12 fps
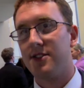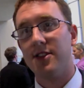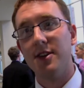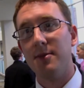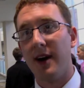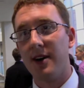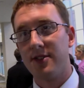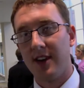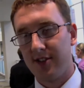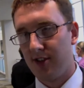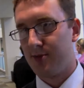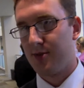It's the
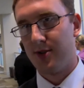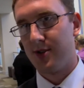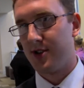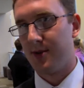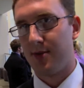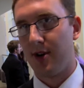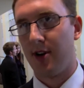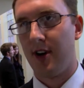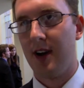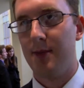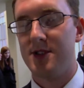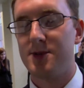Bioscience Entrepreneurship
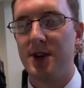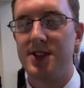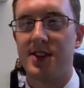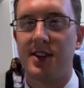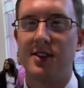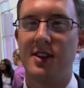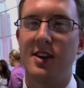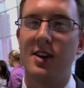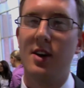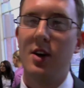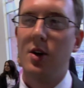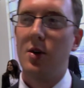Program. It's basically we
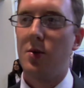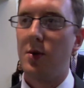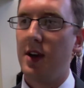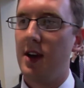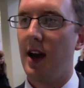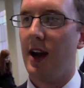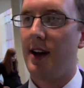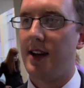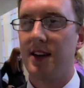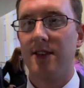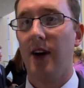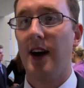uh,
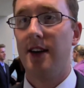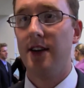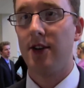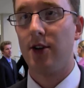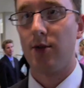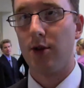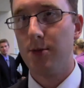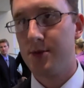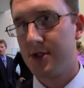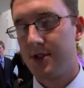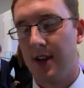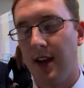get divided into groups,
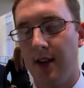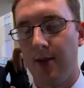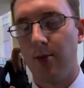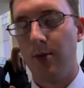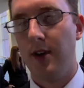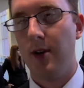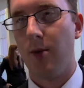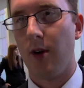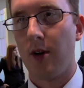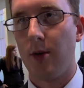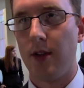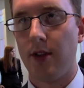and we
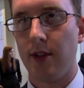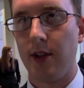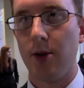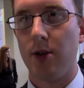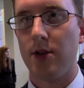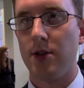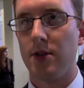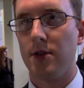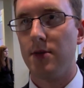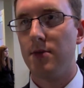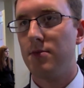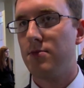work with local
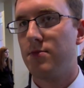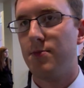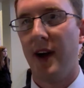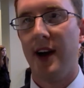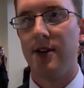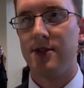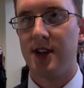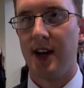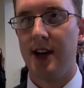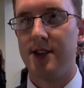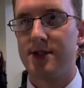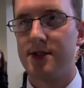
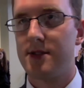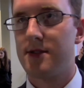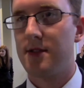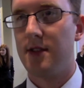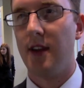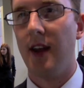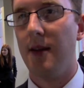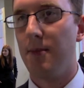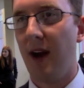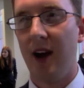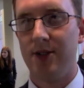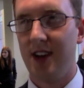bioscience and, and
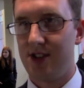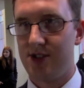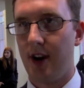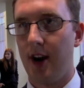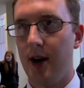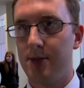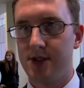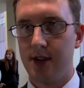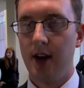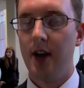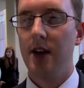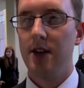biotech startups
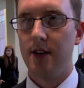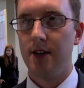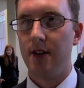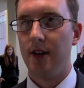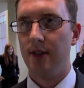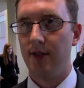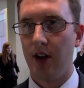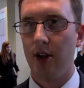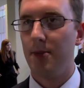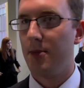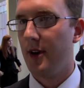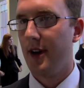to
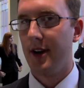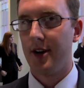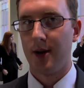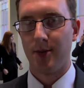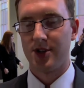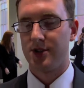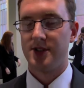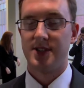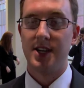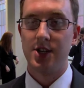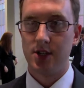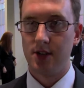develop uh,
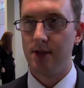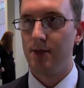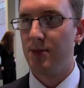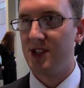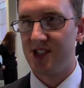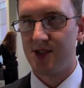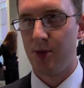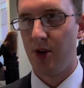commercialization business